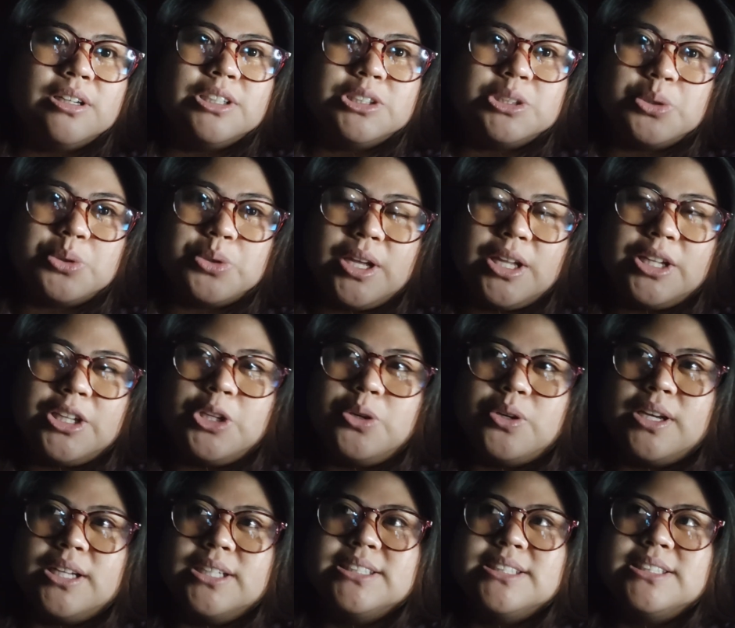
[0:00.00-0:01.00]
so that you
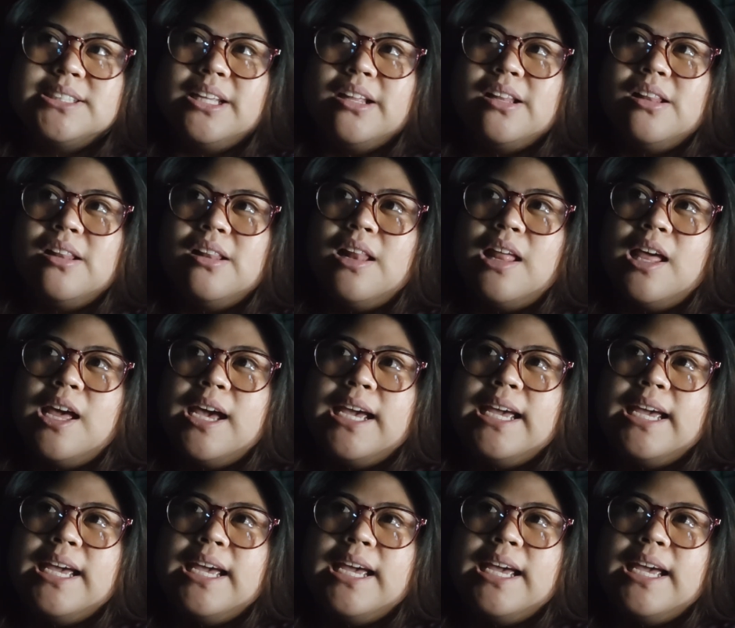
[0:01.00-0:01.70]
can still